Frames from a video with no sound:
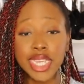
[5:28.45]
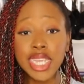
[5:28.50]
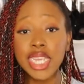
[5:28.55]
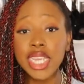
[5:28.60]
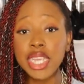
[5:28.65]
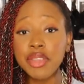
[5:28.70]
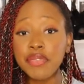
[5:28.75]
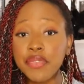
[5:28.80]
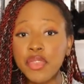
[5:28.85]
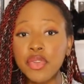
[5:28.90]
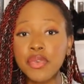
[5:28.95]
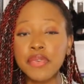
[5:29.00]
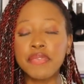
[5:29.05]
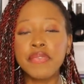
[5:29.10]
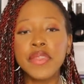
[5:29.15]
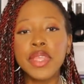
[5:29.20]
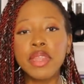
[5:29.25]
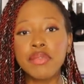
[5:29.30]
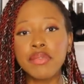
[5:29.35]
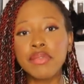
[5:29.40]
If you
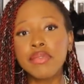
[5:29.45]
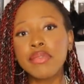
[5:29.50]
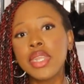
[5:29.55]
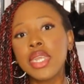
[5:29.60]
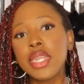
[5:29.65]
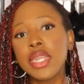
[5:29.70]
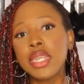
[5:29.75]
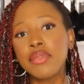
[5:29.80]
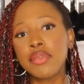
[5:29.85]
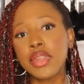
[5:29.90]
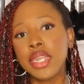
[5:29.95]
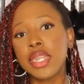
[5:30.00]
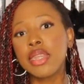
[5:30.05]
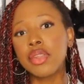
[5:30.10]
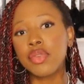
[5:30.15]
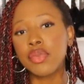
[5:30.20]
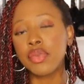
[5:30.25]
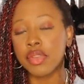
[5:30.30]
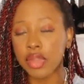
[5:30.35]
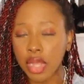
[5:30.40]
feel really
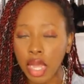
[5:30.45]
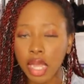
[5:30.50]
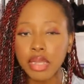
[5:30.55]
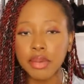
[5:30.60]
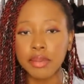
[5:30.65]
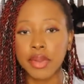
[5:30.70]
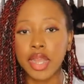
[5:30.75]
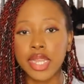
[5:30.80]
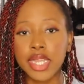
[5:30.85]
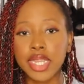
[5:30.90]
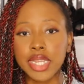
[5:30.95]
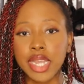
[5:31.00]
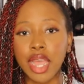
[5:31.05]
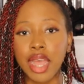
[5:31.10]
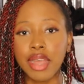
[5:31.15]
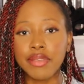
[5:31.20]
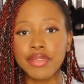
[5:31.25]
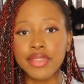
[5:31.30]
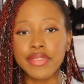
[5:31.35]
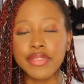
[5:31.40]
ready to talk about it,
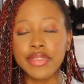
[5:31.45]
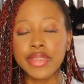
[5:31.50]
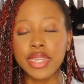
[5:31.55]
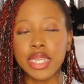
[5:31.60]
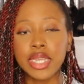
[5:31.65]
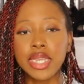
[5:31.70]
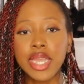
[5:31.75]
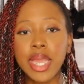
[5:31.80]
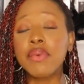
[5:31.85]
obviously.